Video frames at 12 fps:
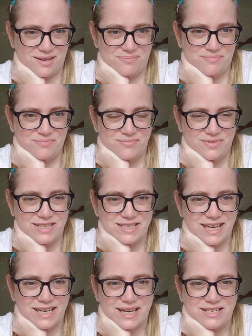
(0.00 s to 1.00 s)
them, it's
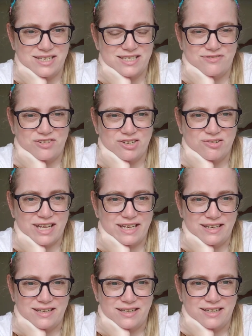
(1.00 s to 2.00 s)
like I just feel
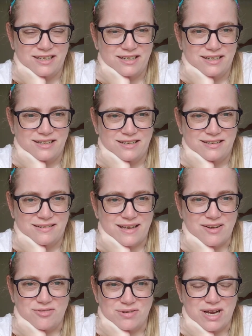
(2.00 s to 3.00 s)
like,
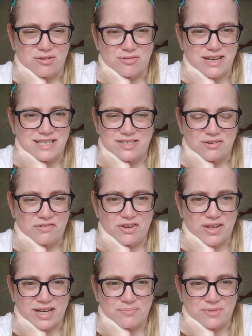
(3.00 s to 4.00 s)
I don't know, I still feel
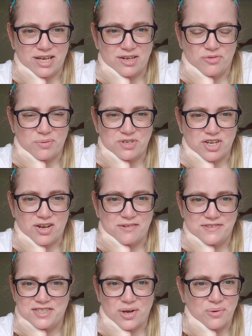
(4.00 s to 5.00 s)
like I'm getting ripped
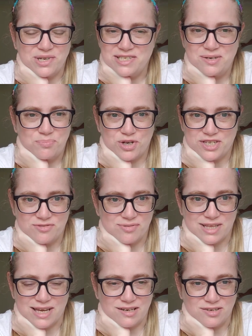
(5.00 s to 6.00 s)
off. So I wasn't impressed
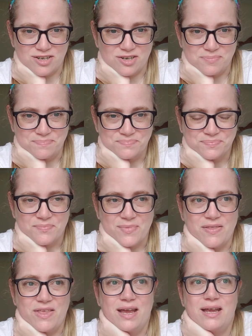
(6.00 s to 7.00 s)
with that at all.
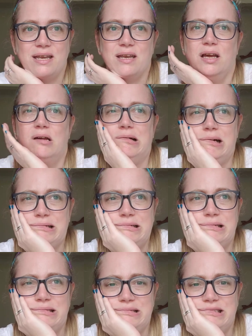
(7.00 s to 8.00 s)
Then
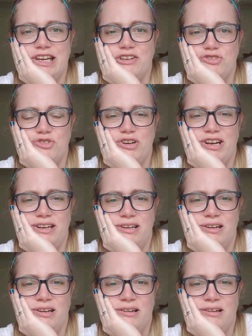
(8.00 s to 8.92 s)
yesterday,